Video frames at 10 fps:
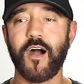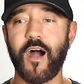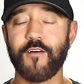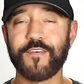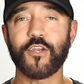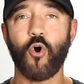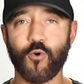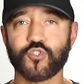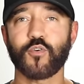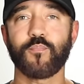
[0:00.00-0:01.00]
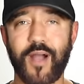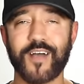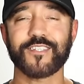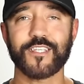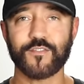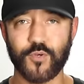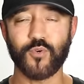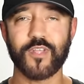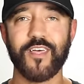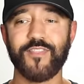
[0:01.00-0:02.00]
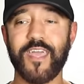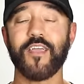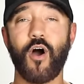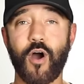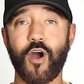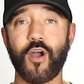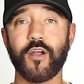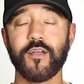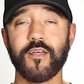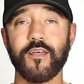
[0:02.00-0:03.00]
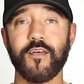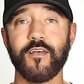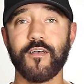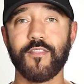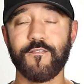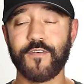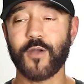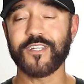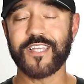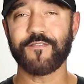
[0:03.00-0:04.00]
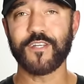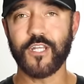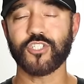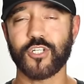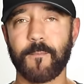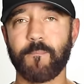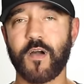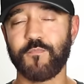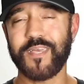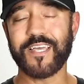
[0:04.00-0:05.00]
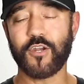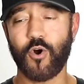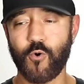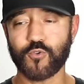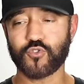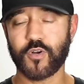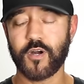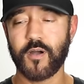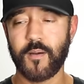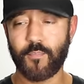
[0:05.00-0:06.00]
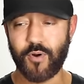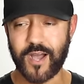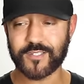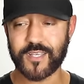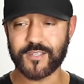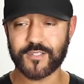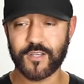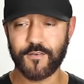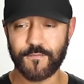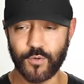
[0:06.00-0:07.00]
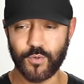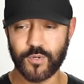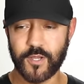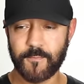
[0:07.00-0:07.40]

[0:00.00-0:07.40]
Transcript: of an ultra processed food. They are the very definition of being an ultra processed food.